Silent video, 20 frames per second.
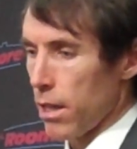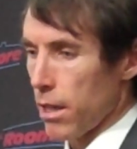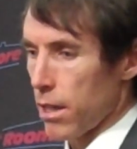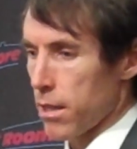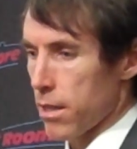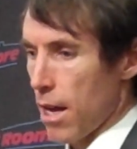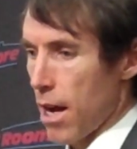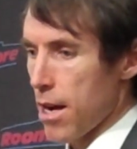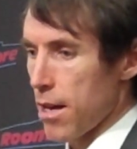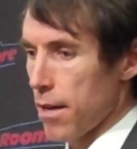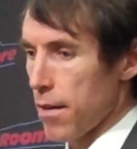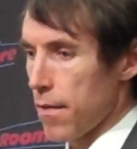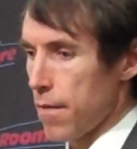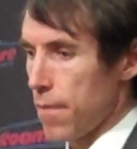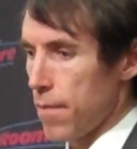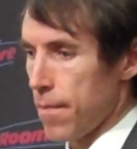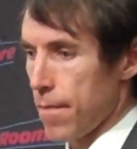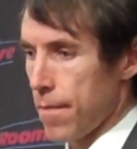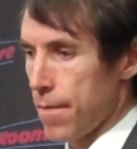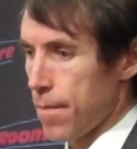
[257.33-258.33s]
excited
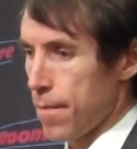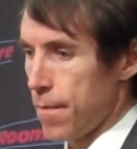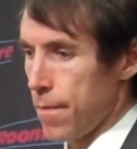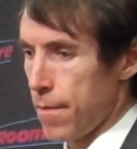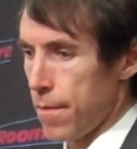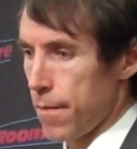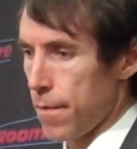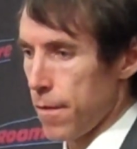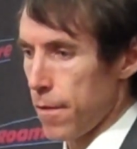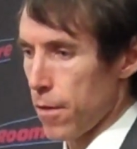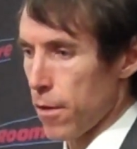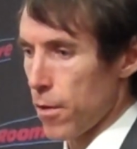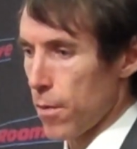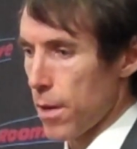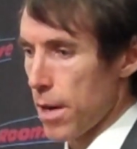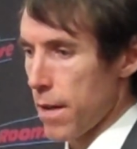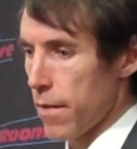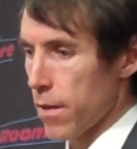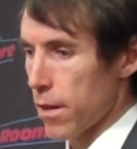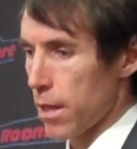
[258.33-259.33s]
for
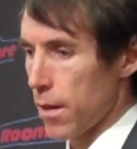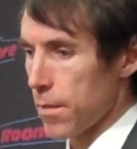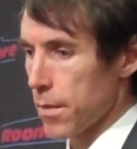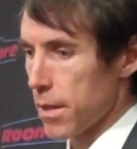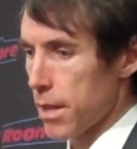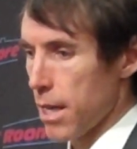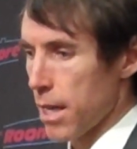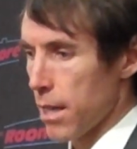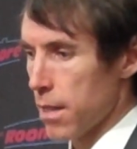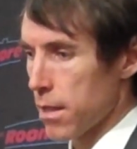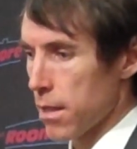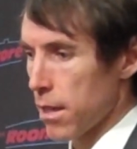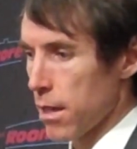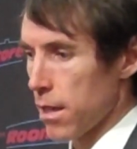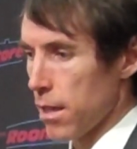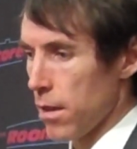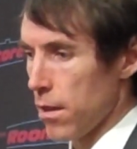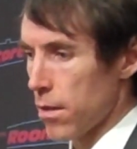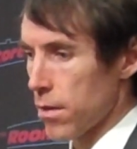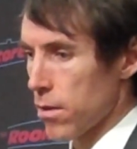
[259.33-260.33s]
whatever comes next
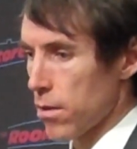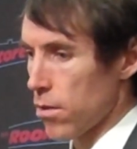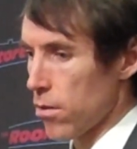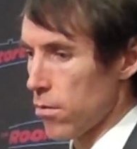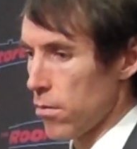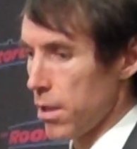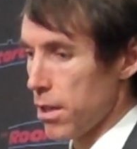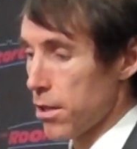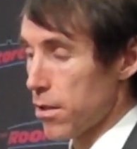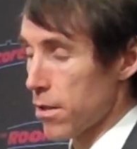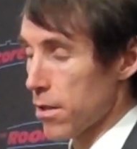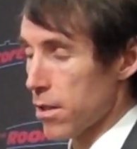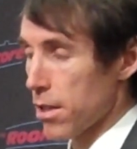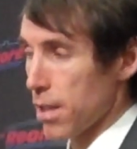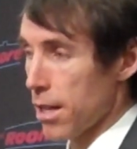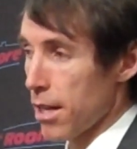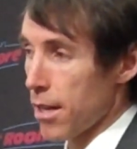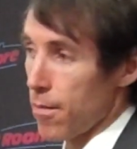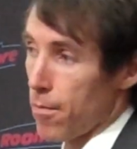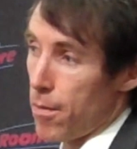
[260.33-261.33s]
and also
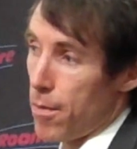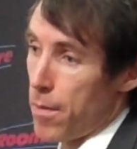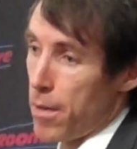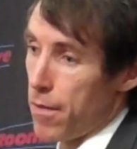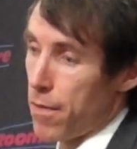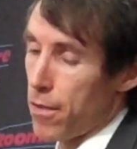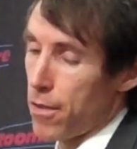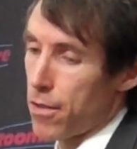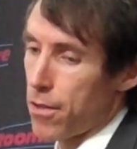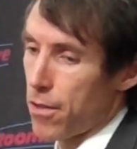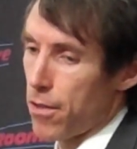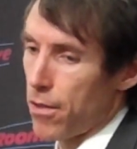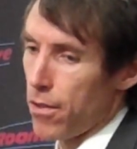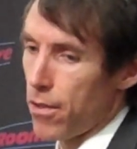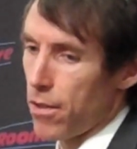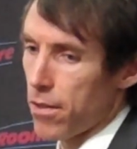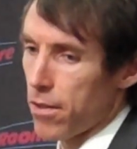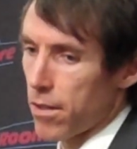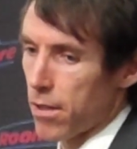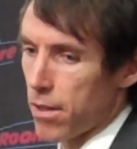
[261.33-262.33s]
interested in what my future
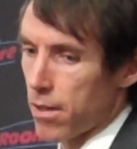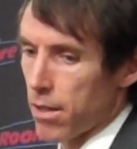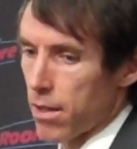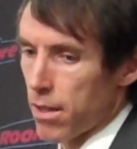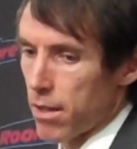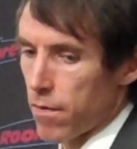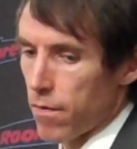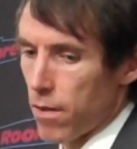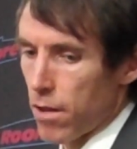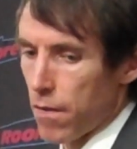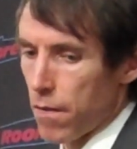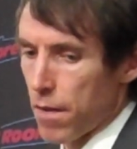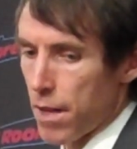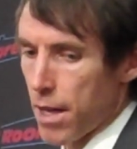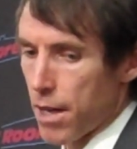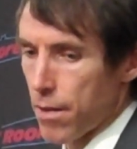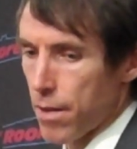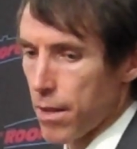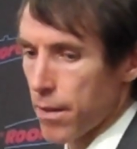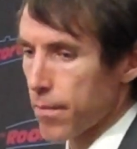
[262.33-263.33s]
holds. It's very
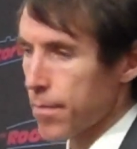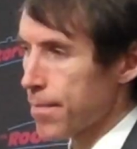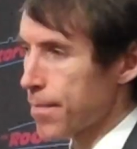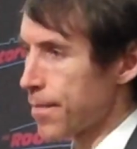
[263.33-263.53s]
flattering.